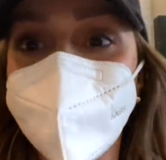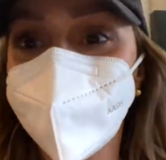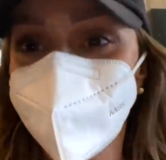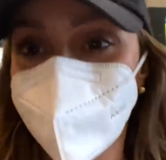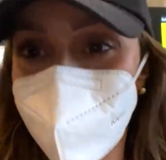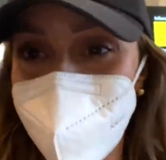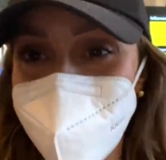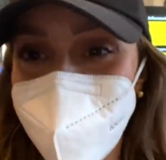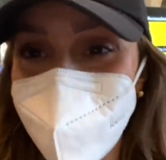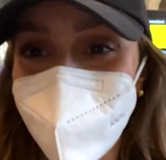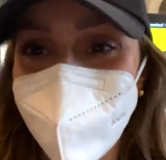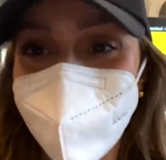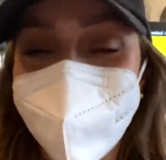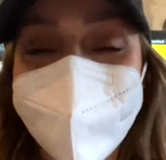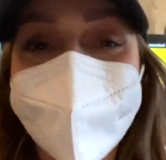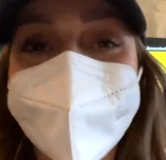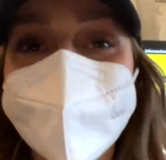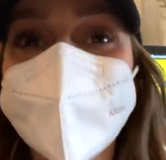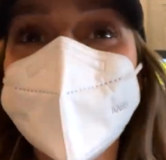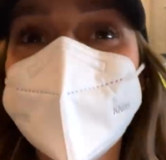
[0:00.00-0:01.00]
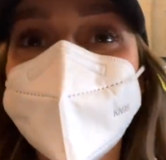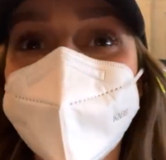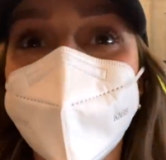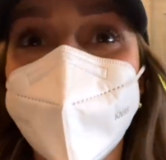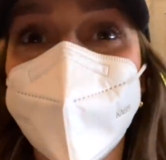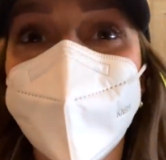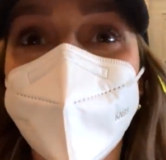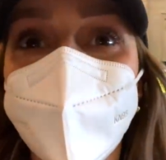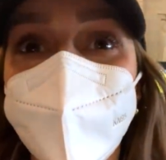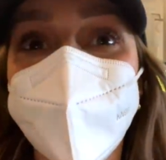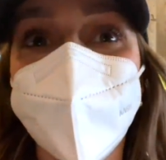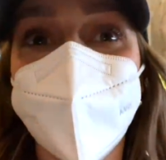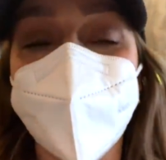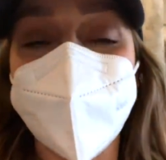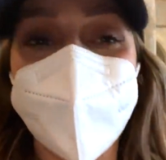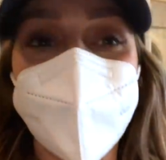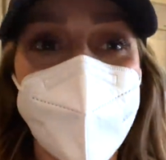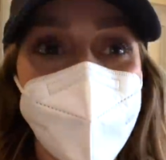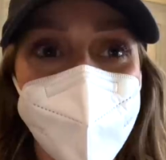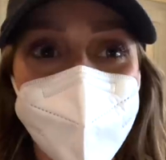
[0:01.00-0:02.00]
train because we're
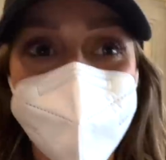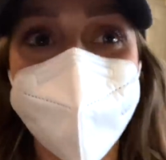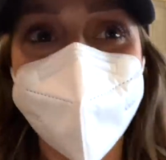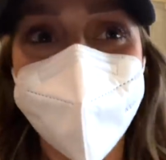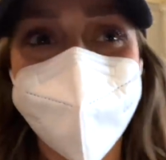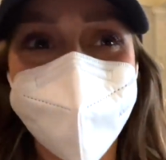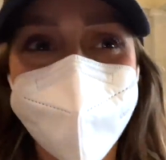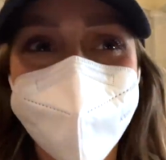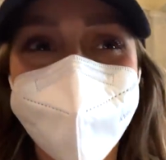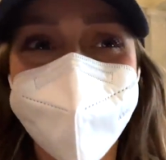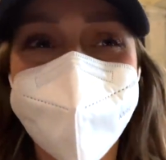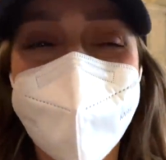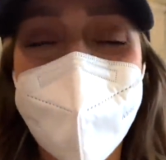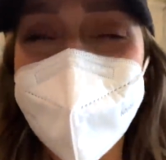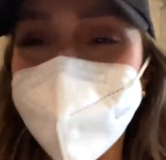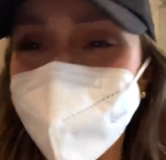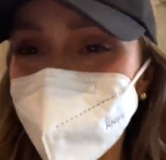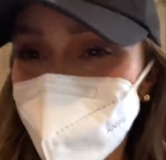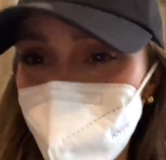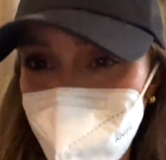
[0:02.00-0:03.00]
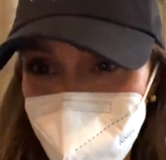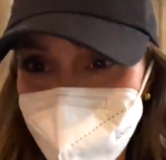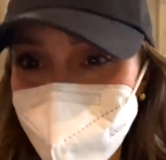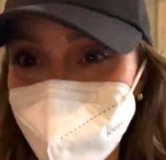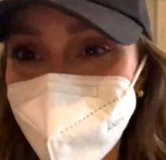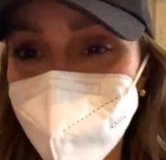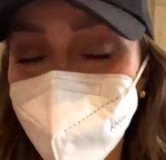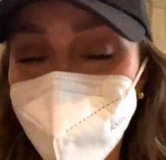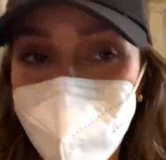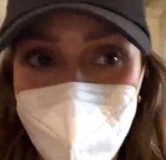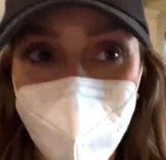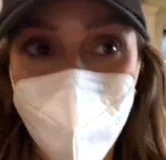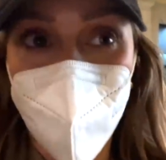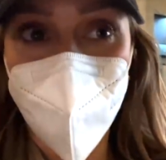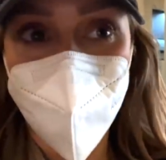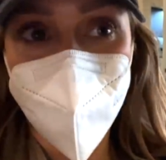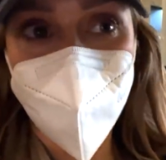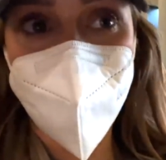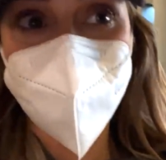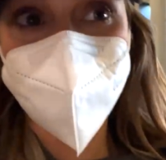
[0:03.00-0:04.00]
not anywhere near our
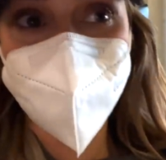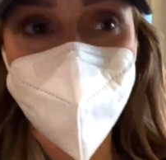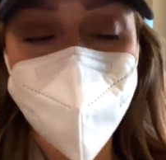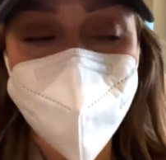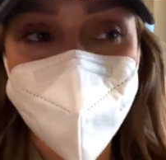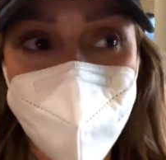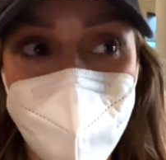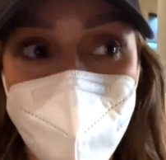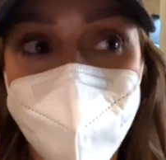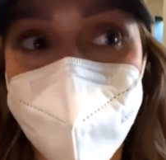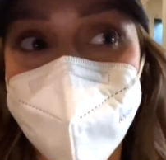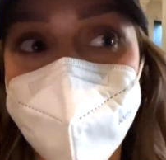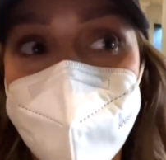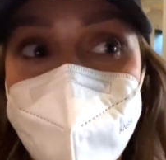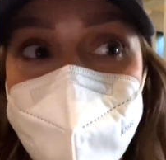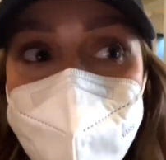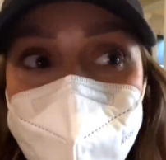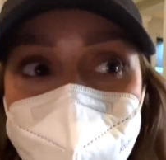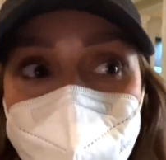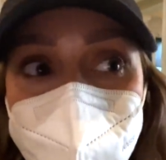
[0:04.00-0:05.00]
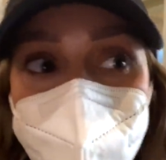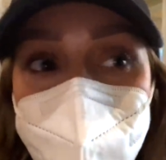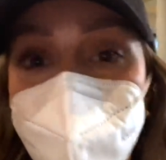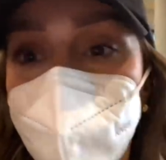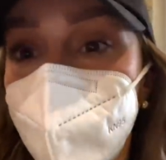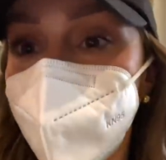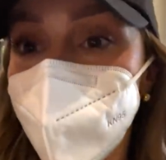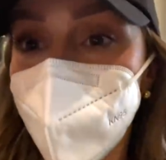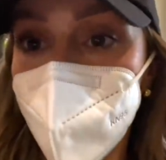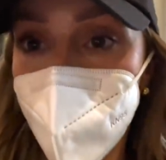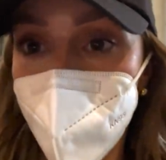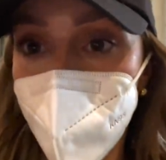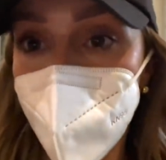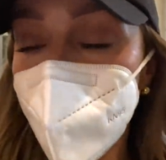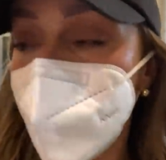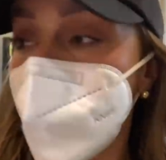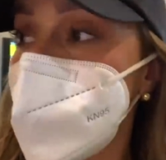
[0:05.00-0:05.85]
accommodation. It's like an hour and a half walk.